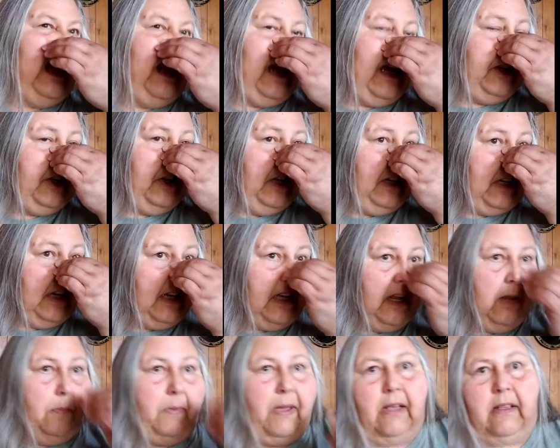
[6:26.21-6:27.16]
I actually did
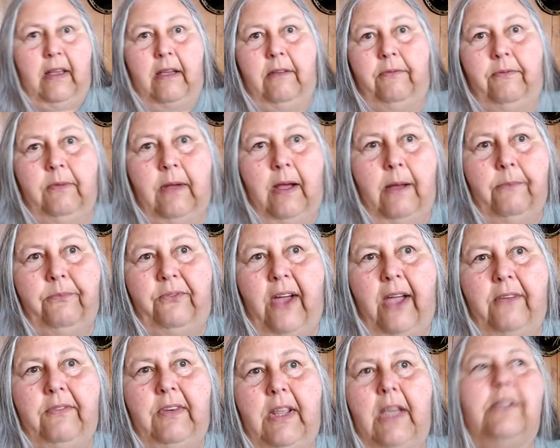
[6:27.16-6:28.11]
get it back like um,
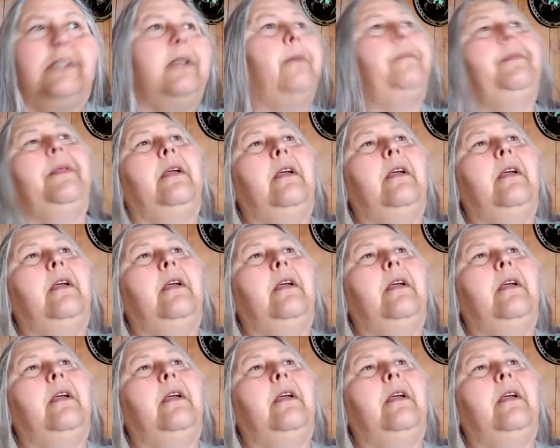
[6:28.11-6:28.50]
five days,